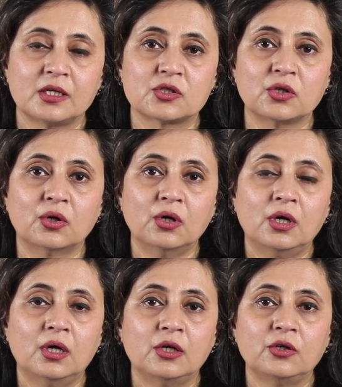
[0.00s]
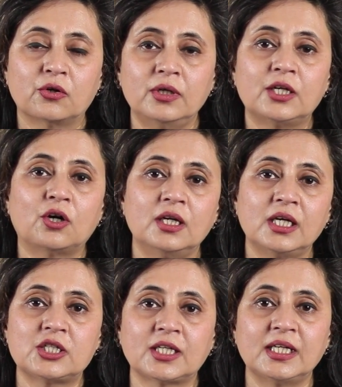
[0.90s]
So you're only calling
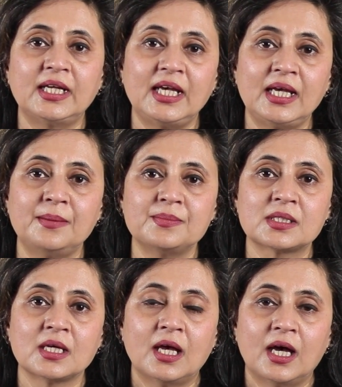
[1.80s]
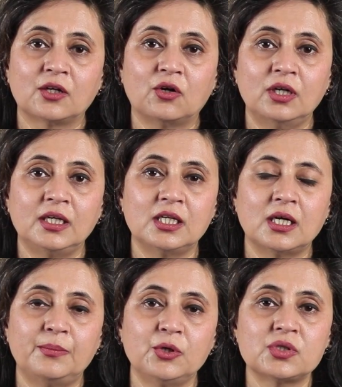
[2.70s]
each other names and
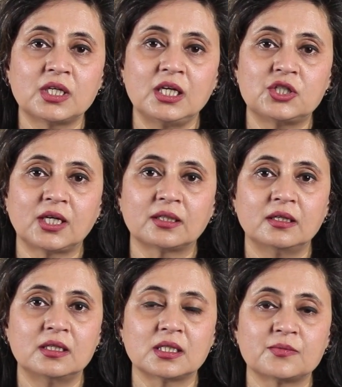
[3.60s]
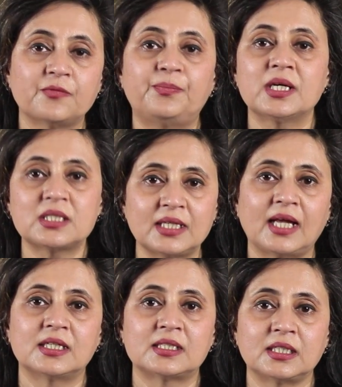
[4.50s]
abusing each other in terms of
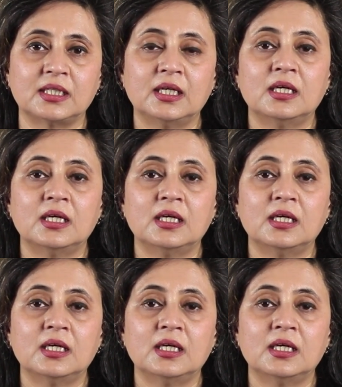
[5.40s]
personality.